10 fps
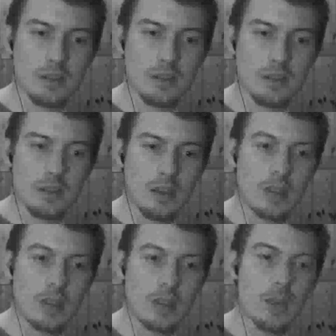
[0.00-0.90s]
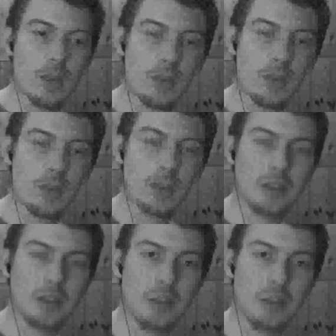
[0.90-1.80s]
he, he built up
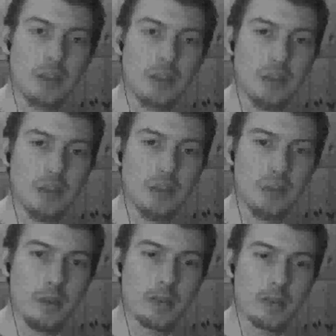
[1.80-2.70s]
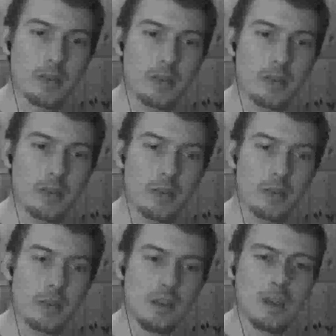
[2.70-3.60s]
his hypothesis about the
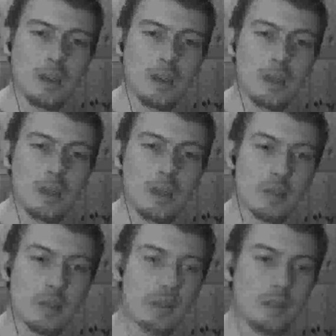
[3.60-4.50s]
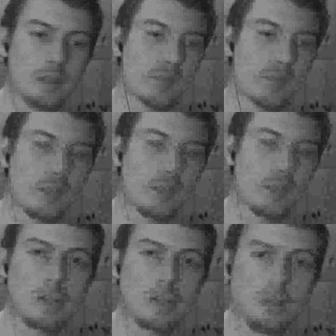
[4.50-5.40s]
about the the generation